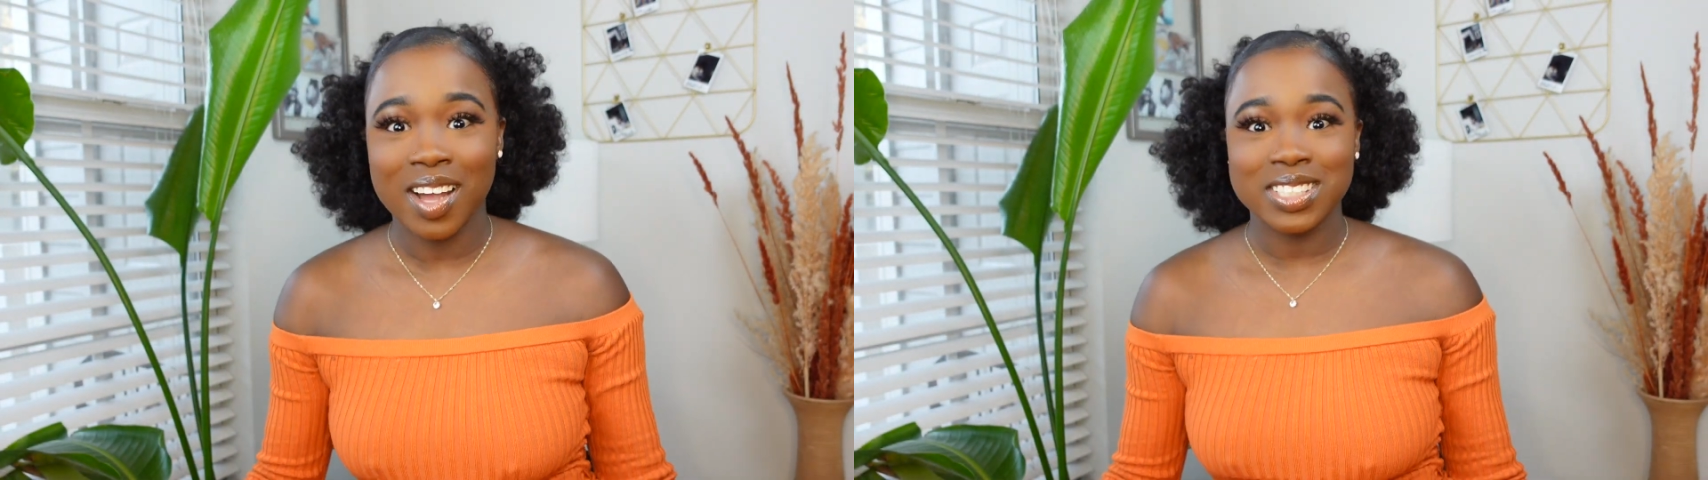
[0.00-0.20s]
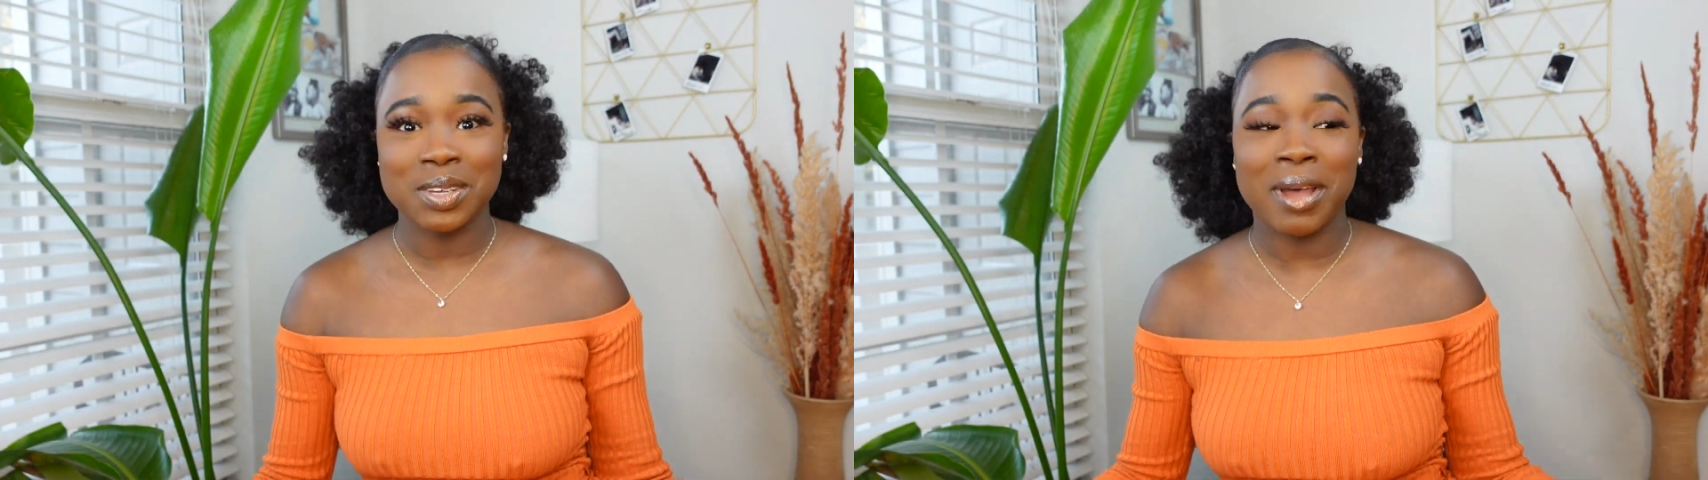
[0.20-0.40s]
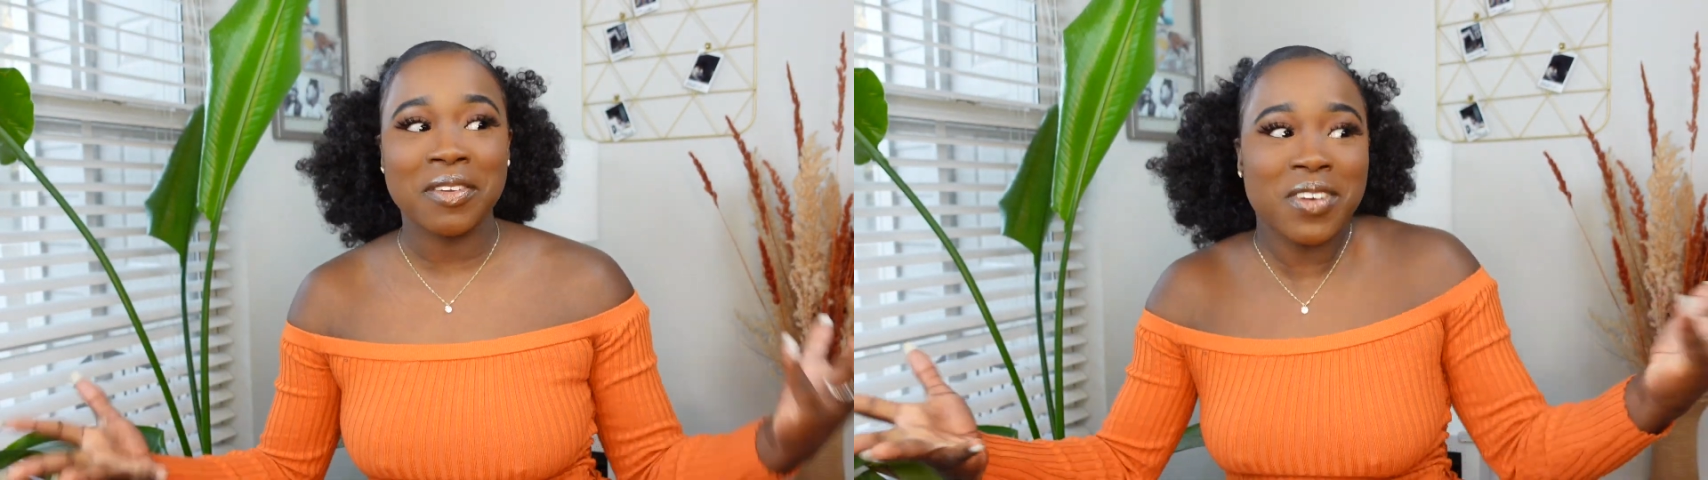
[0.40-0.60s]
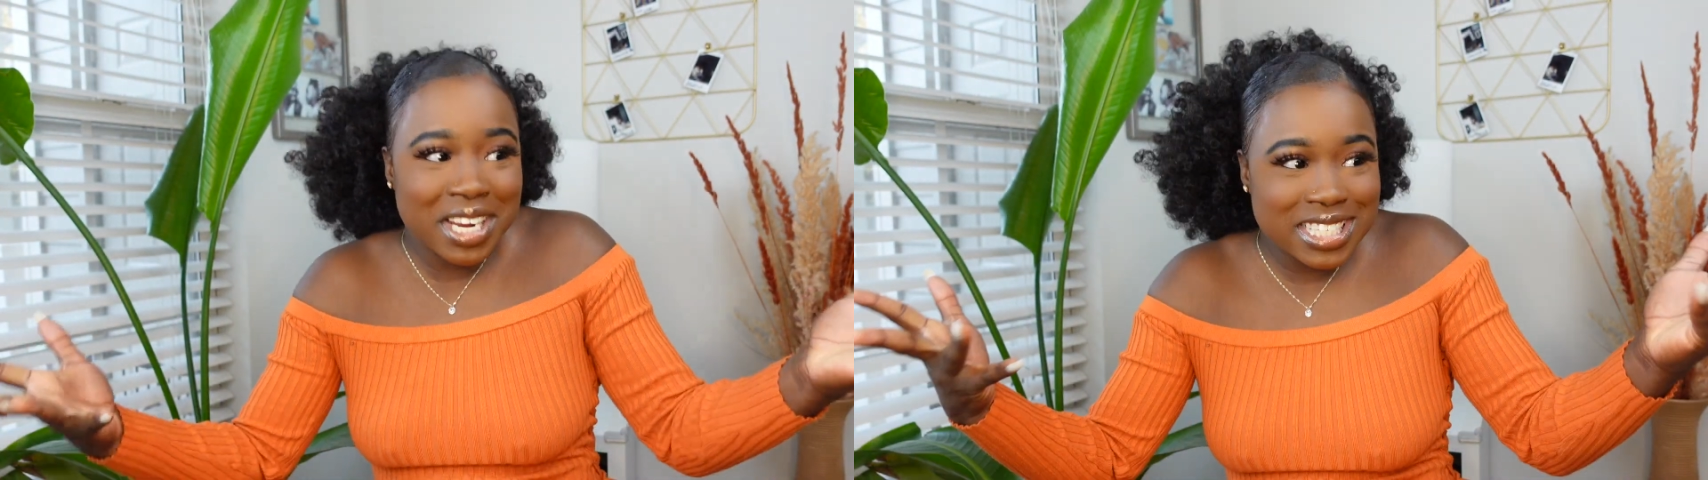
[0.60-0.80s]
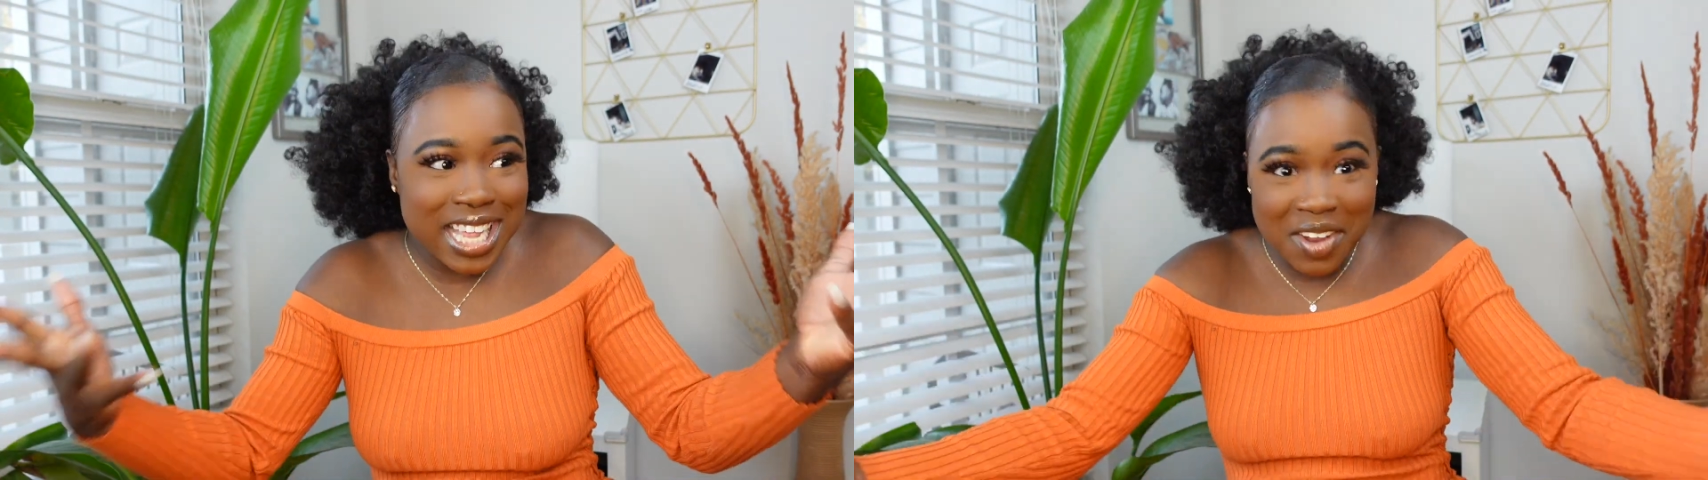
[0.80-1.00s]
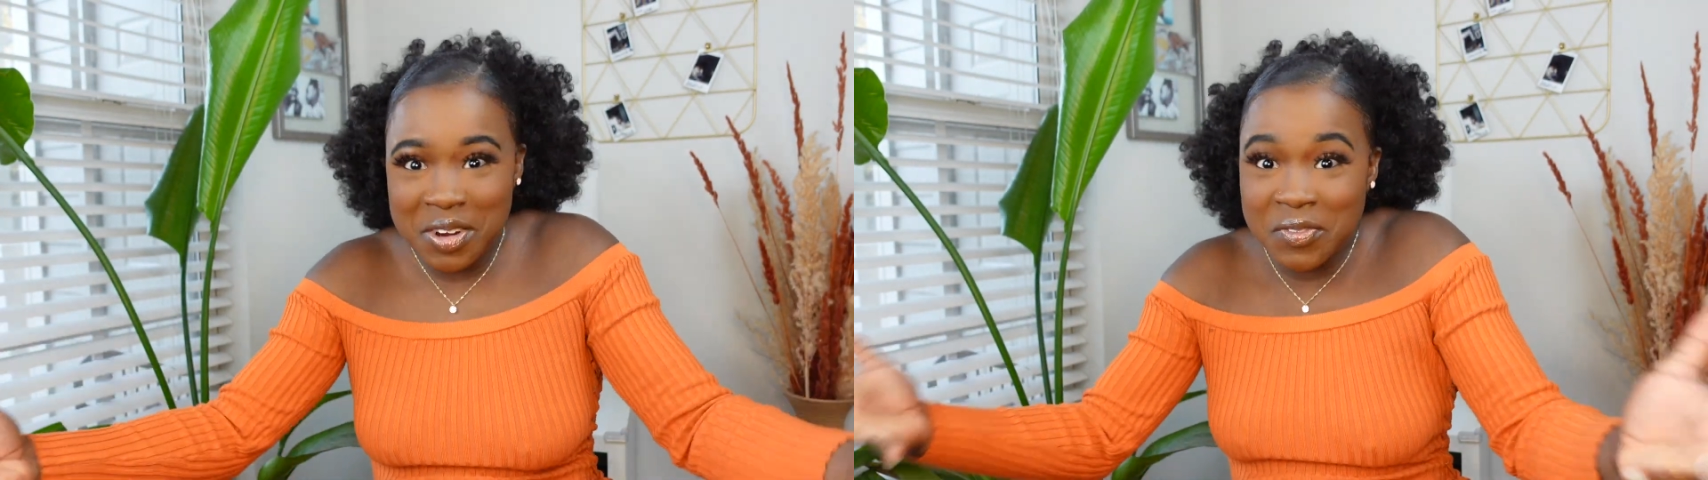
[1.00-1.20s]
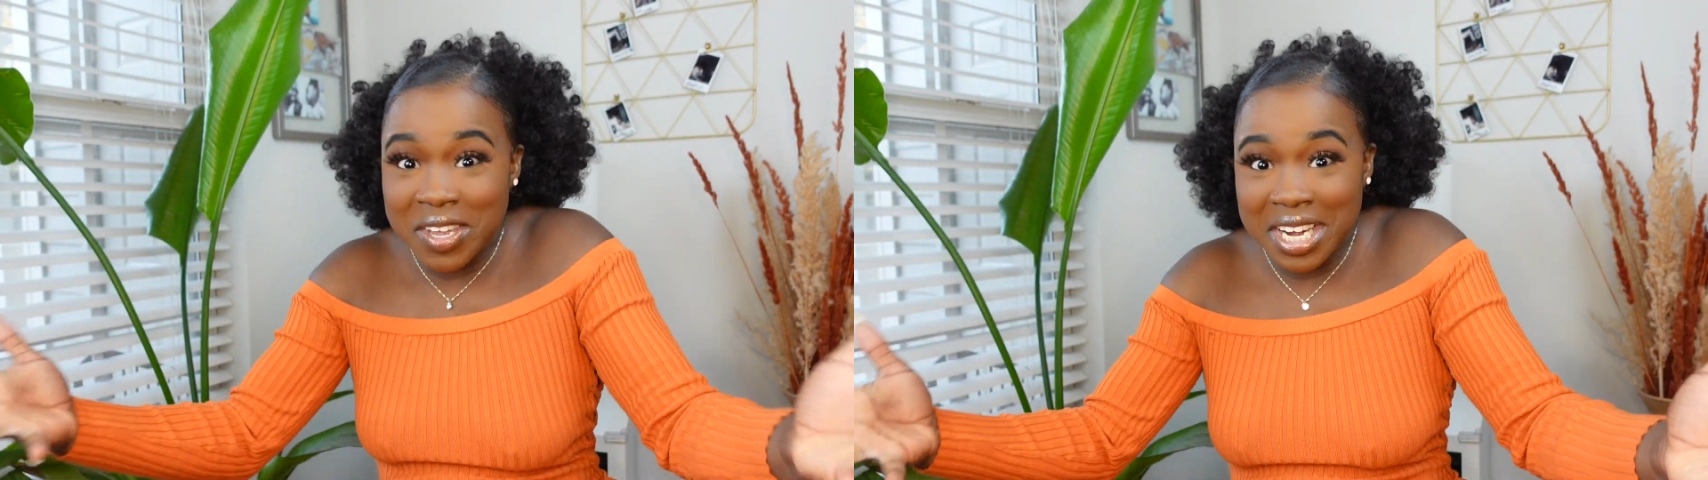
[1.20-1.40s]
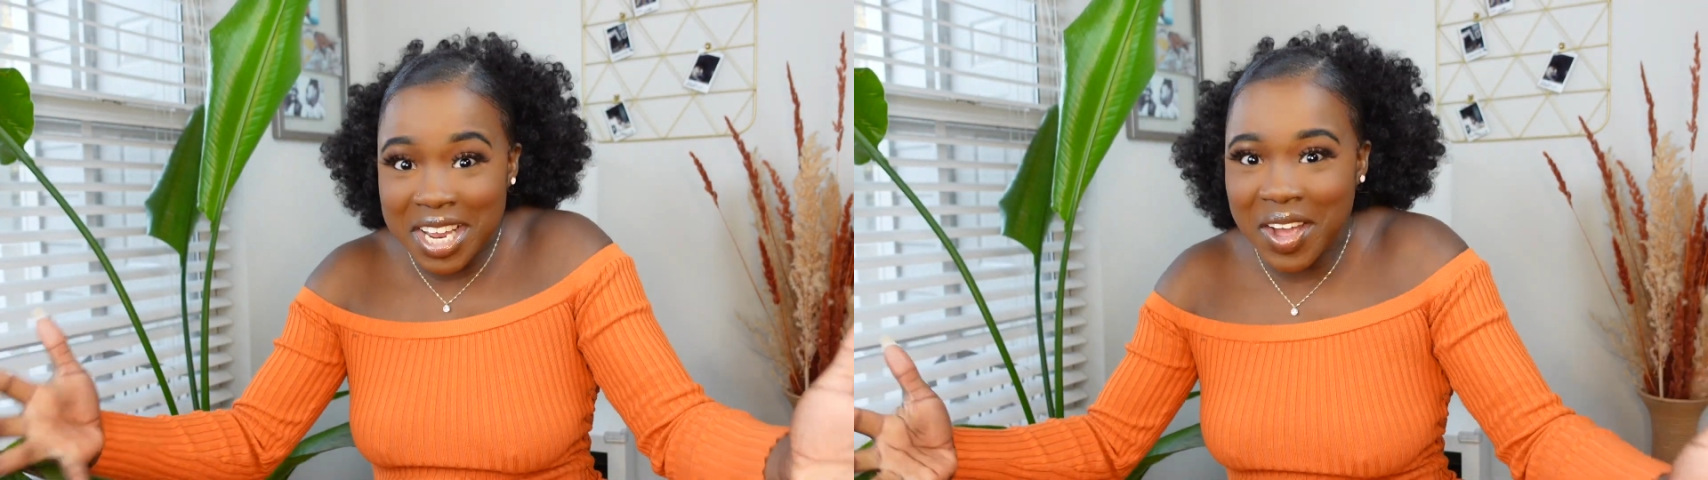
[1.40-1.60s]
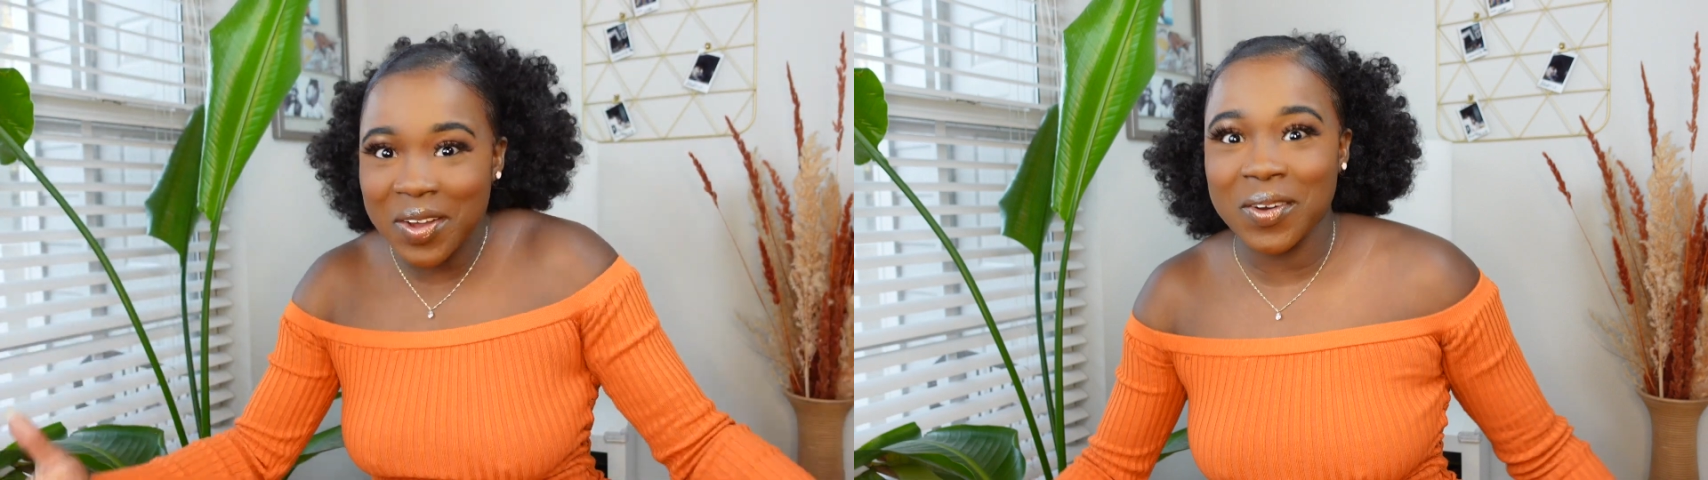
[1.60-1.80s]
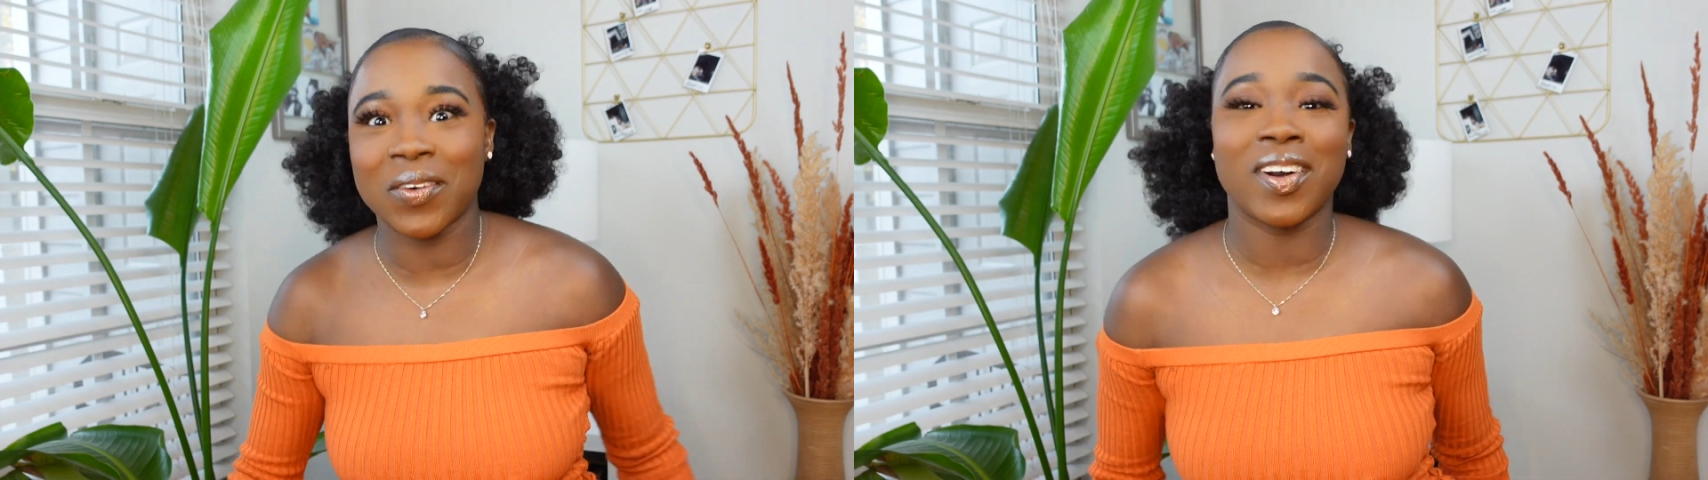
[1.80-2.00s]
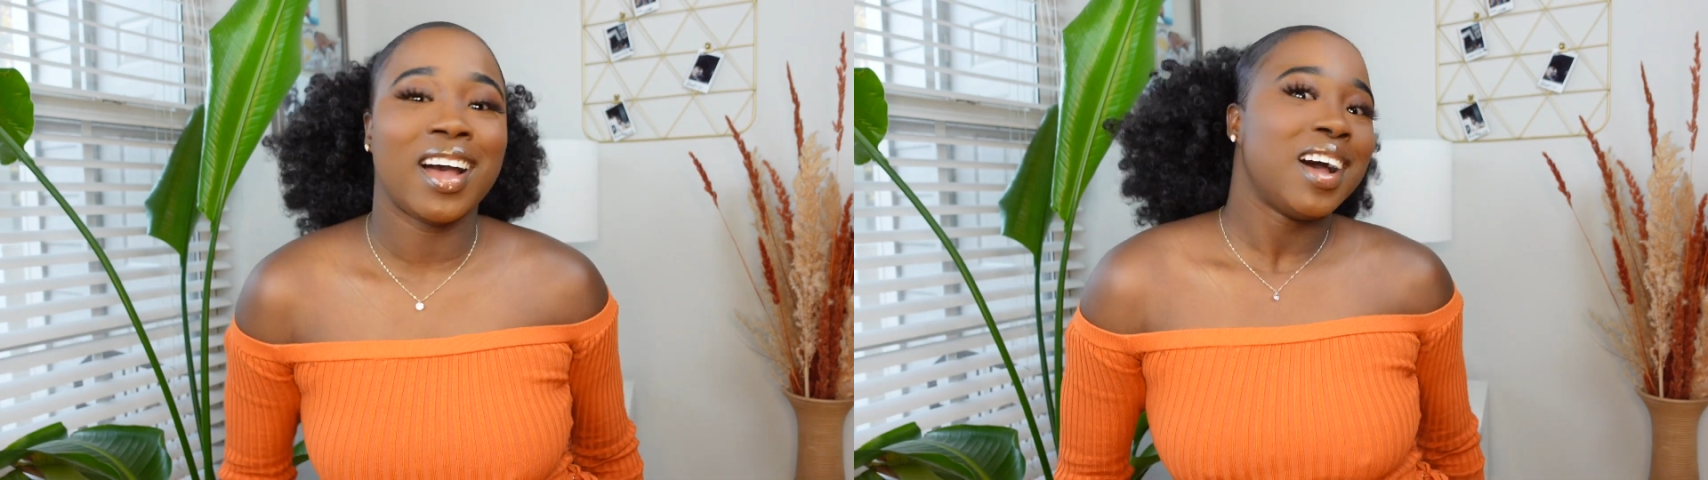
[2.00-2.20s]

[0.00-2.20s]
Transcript: to my first ever video.